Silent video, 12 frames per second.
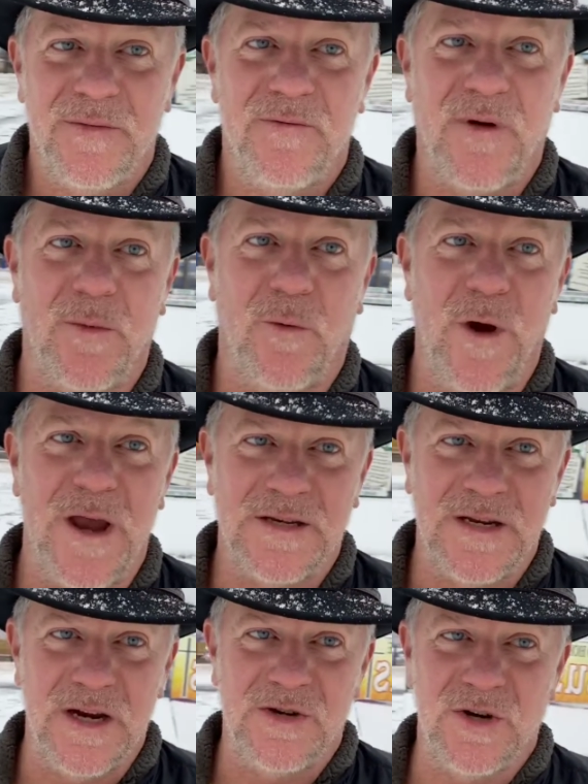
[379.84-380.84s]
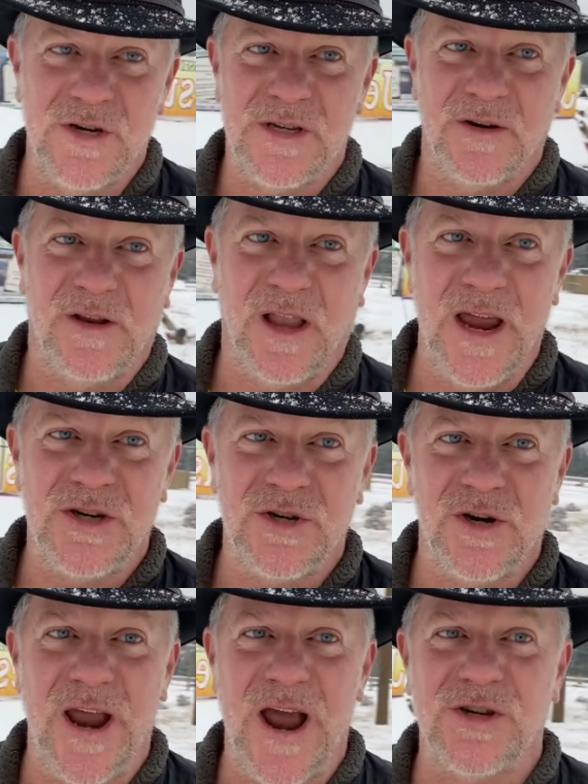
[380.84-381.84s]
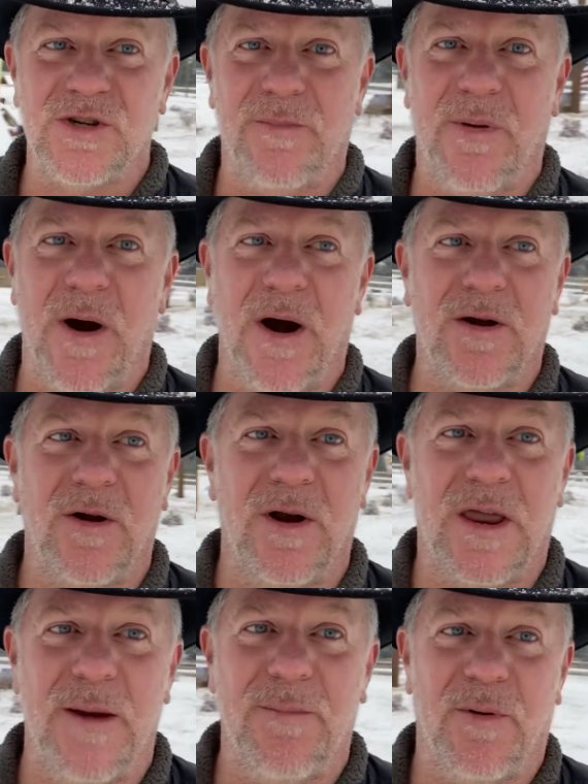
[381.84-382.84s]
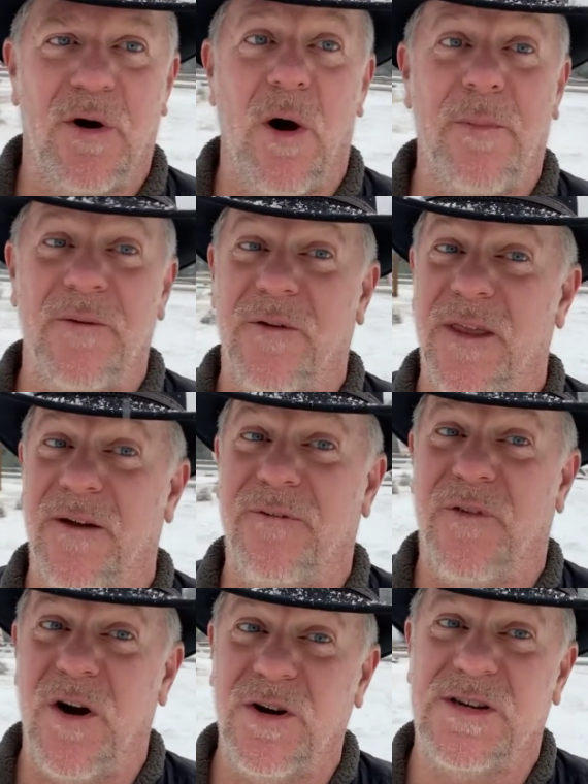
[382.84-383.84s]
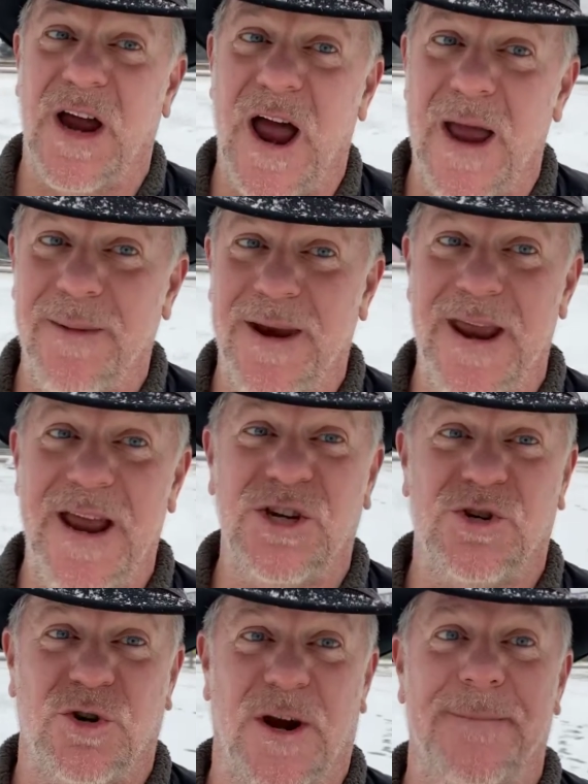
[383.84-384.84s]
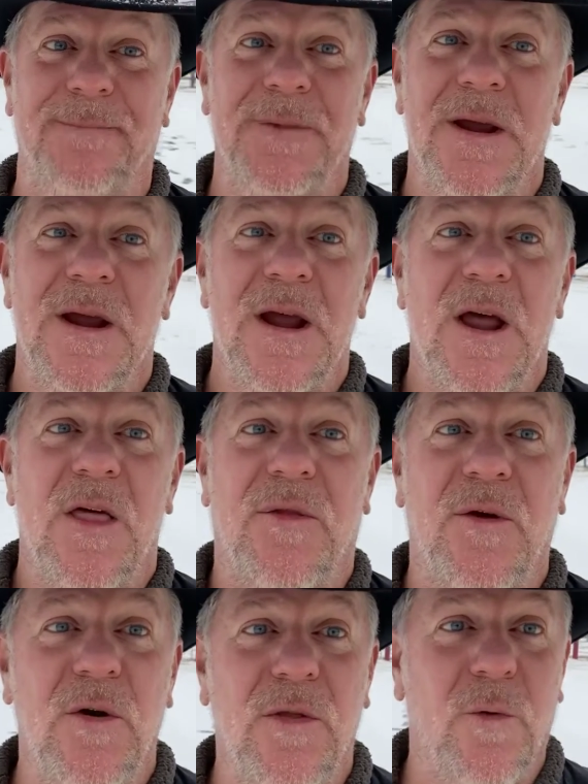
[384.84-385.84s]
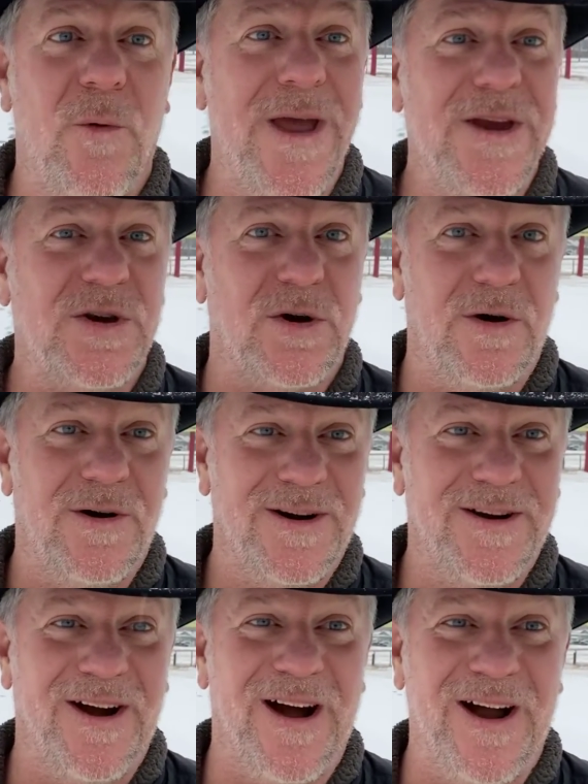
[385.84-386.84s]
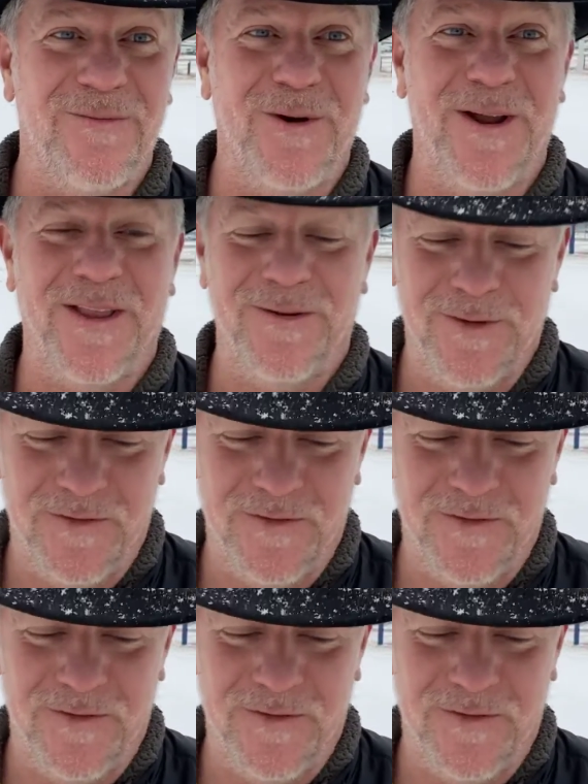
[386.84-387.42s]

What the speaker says: from the west entrance of Glacier National Park, going to keep her open for the first time in history through the winter, God willing. We